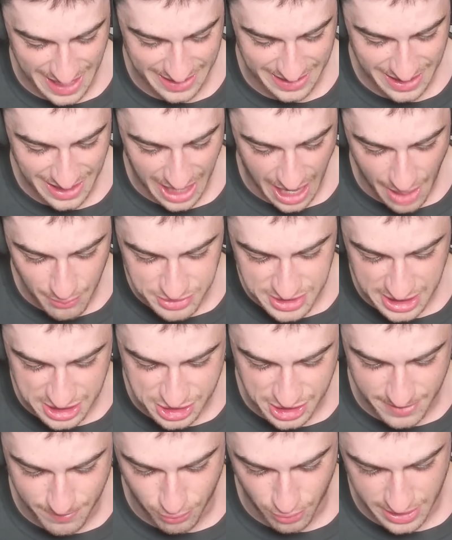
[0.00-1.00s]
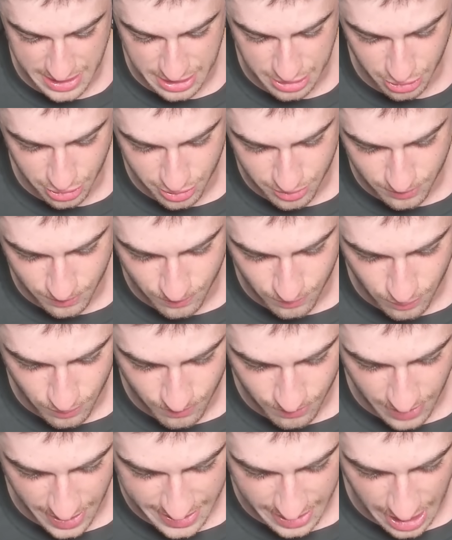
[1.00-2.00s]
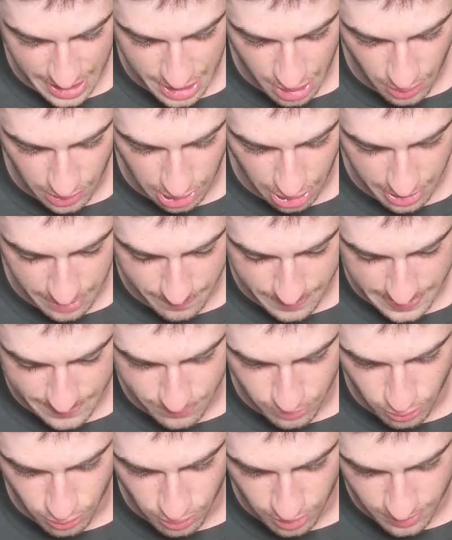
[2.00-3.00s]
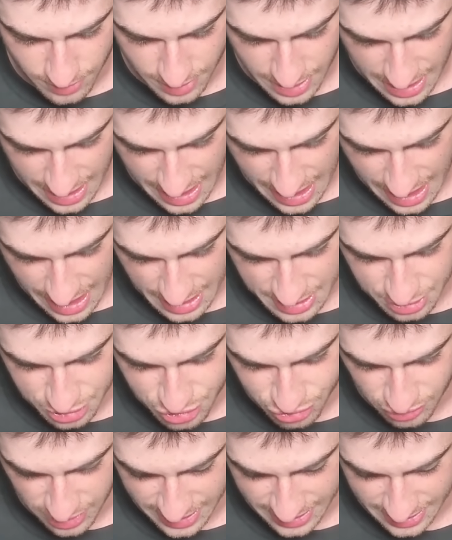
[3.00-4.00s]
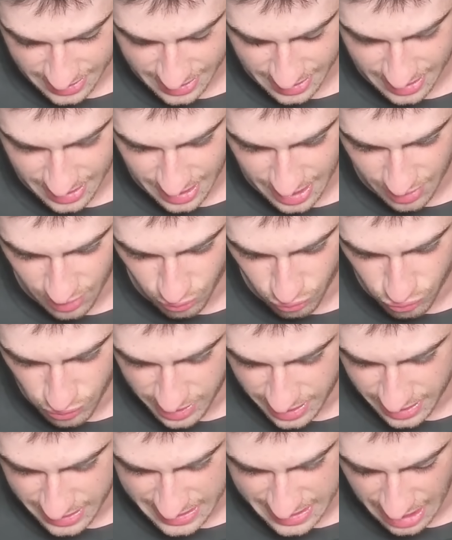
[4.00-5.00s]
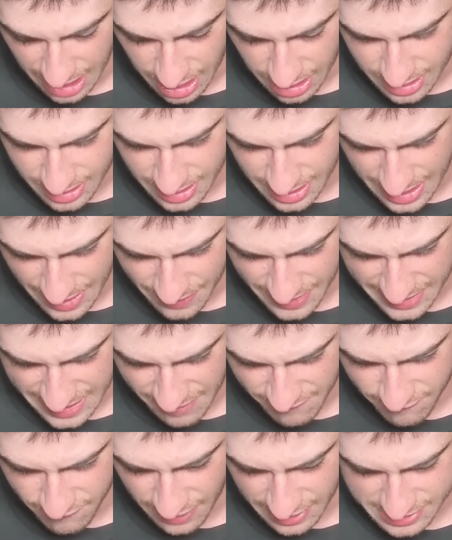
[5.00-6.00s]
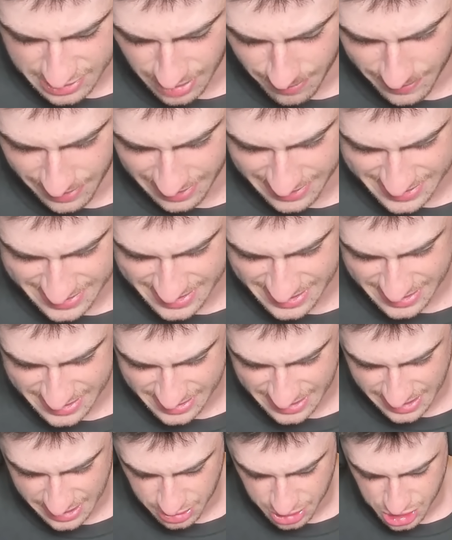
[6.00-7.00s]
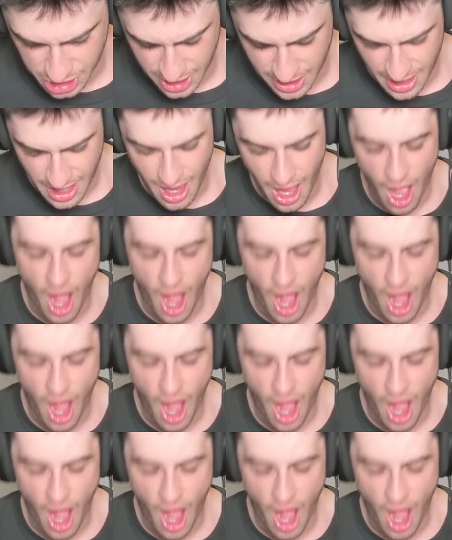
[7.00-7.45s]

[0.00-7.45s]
I was actually pretty good. I know a lot of people drink really young and they get fucked up at 16 and shit.